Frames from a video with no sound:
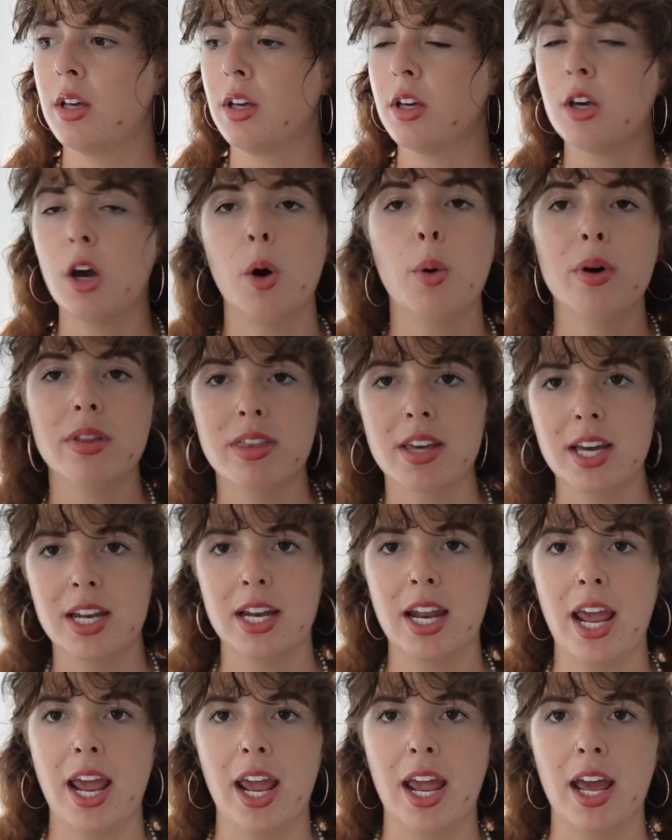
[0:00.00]
go
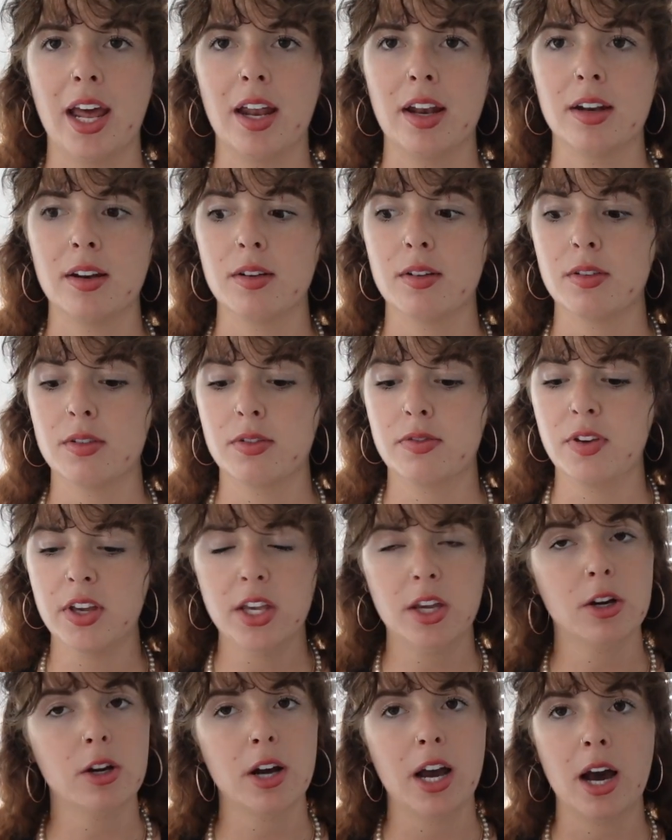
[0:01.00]
within and
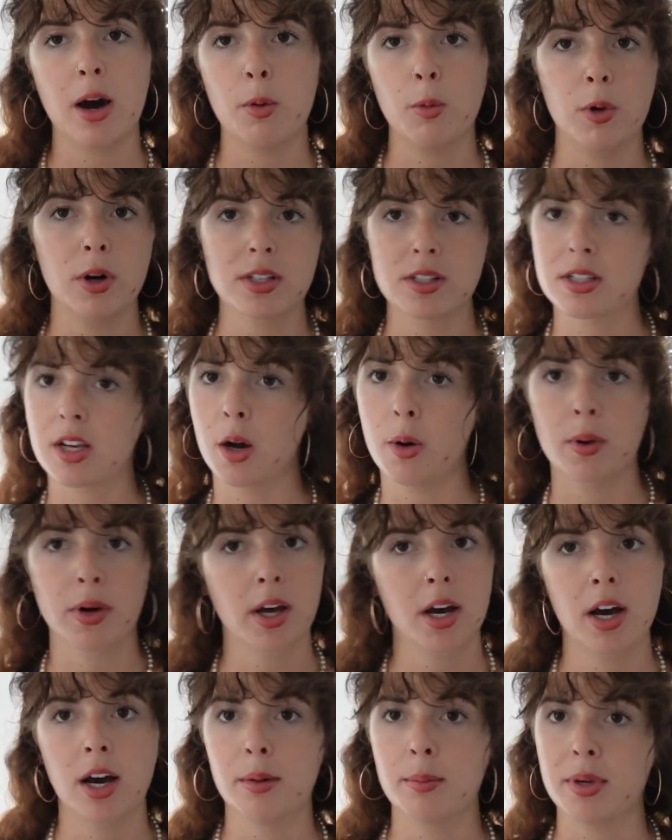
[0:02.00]
figure out what's going
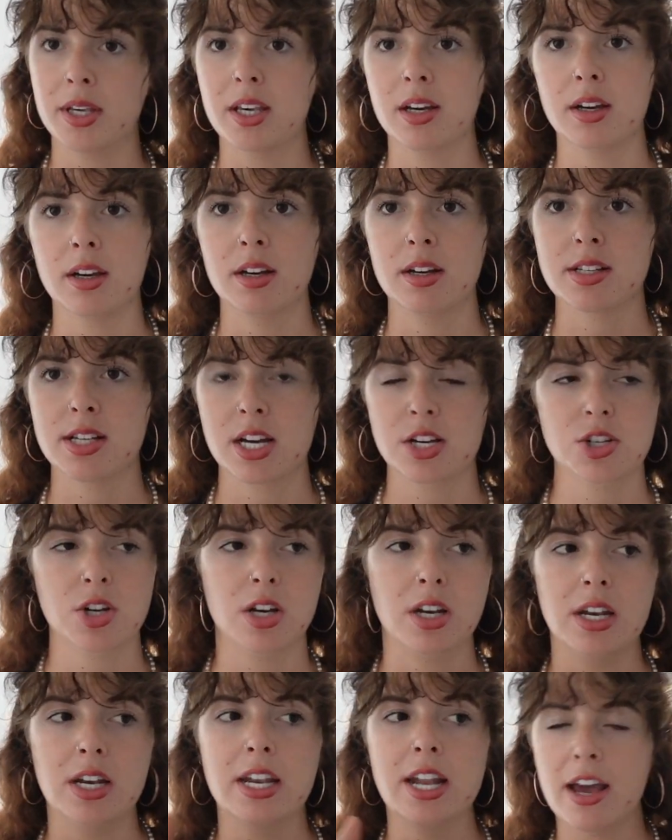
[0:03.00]
on, because I
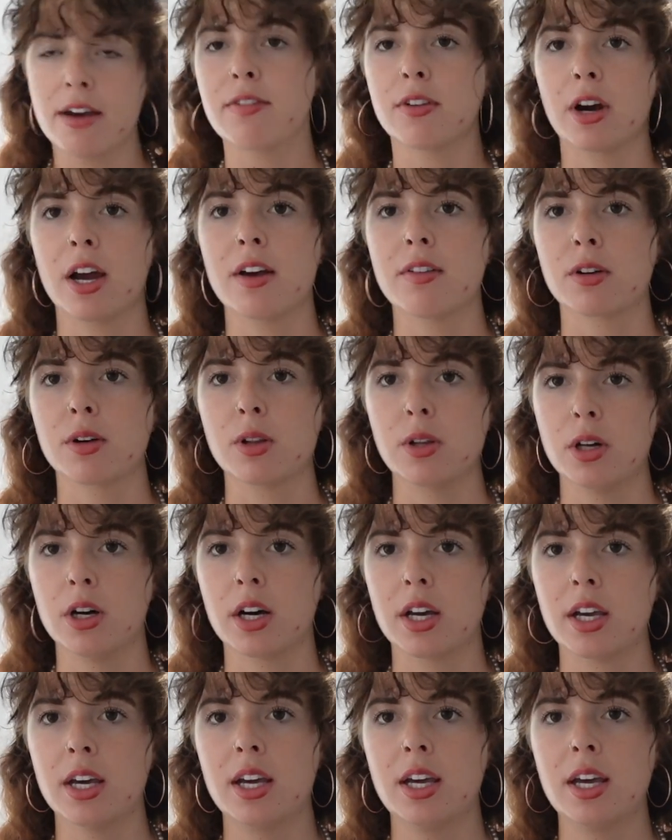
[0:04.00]
should never ever
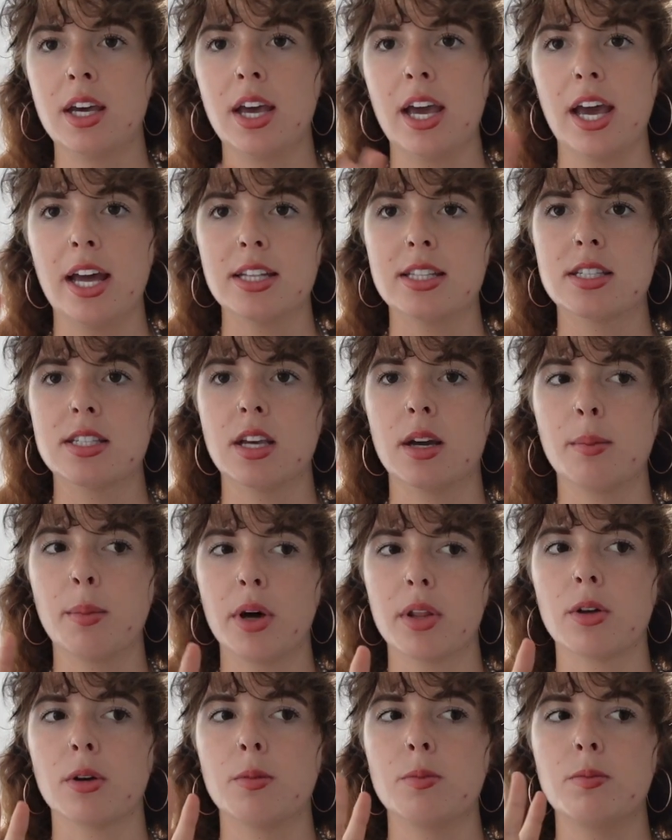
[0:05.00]
look at some
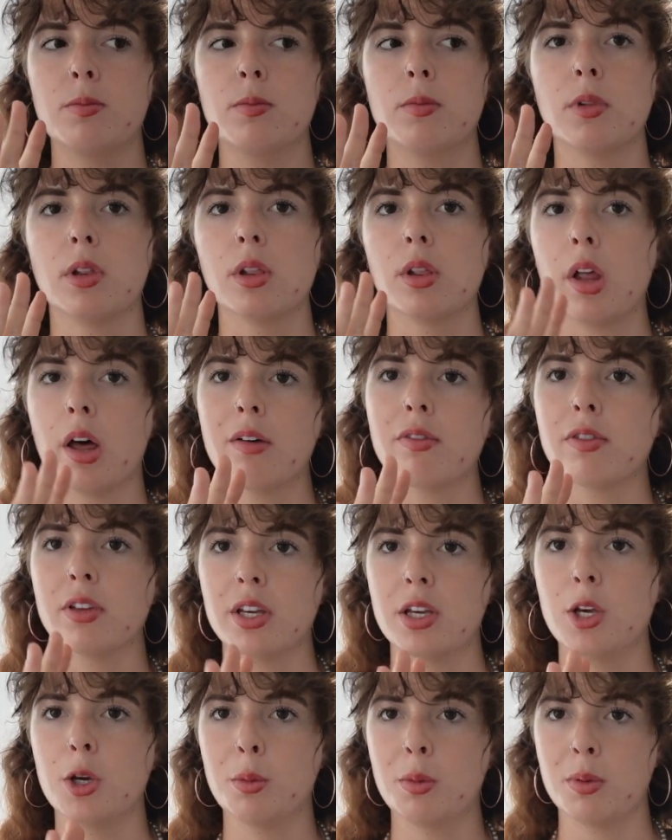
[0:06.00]
other
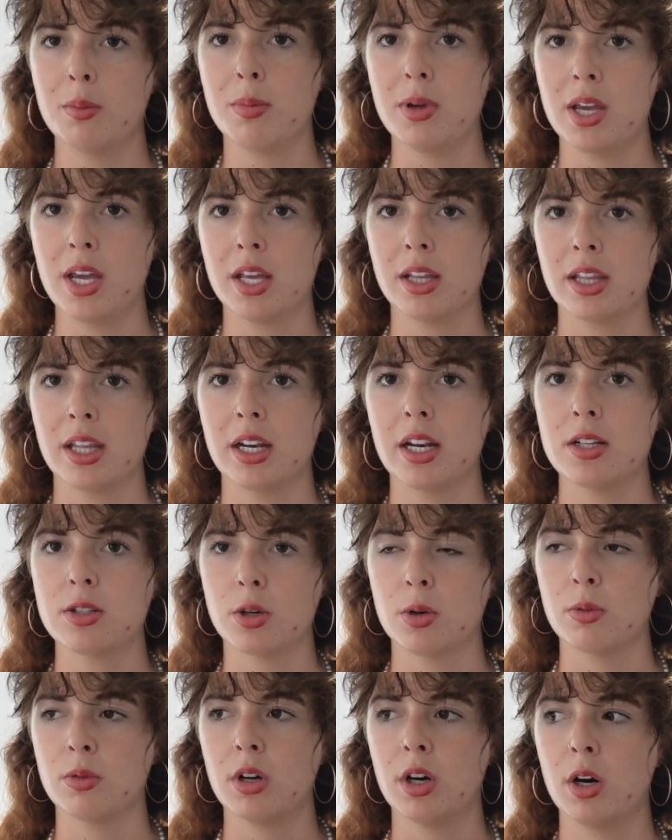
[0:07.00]
lovely human being that I
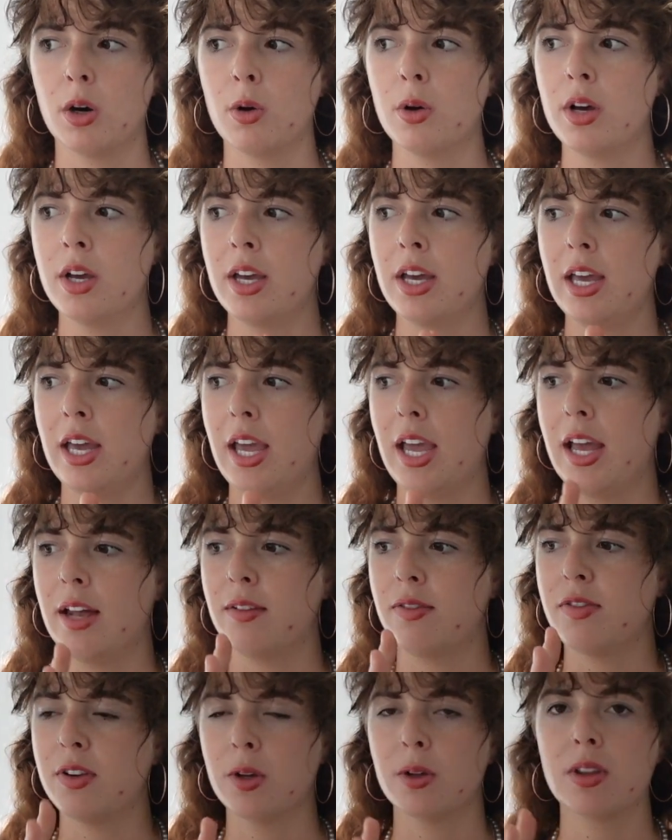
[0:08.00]
don't know
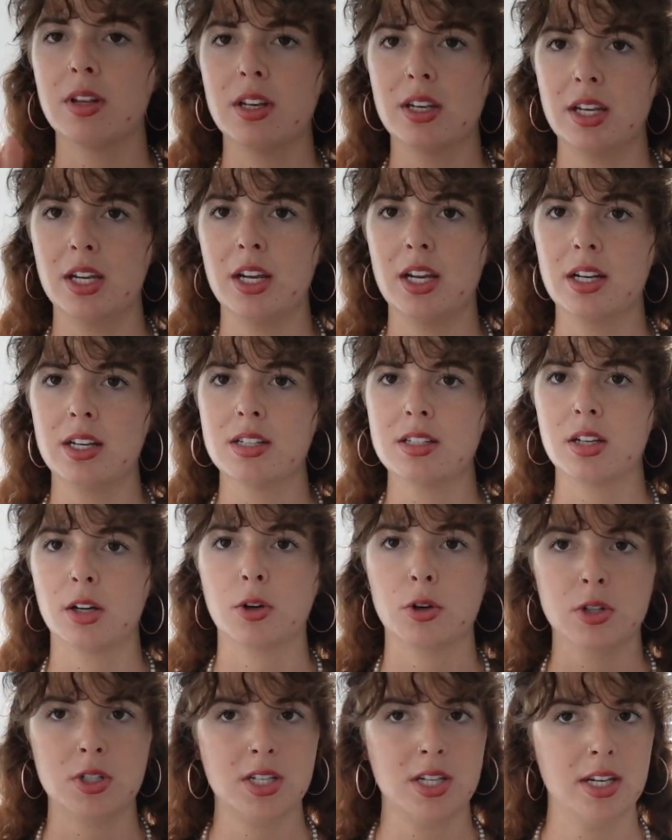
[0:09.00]
and feel the need to
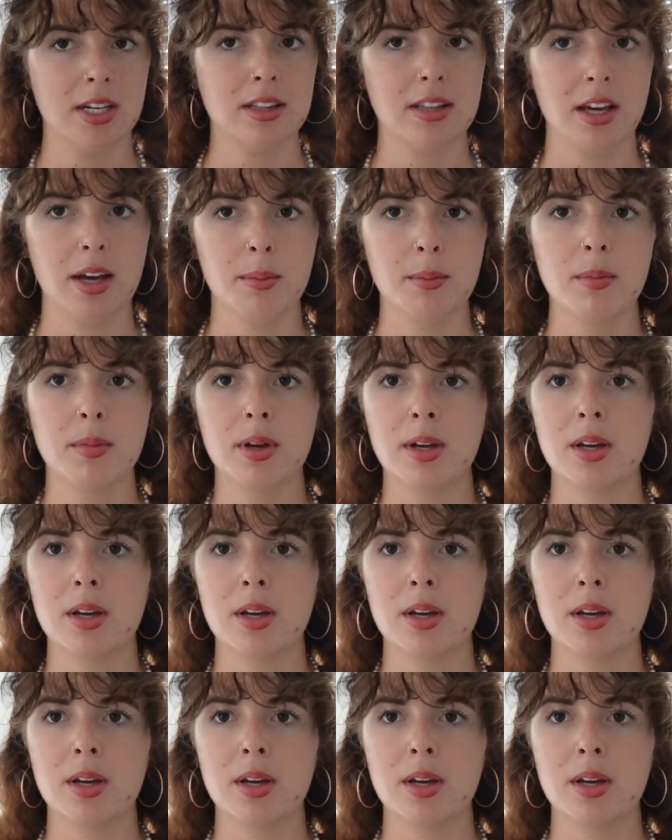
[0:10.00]
critique them.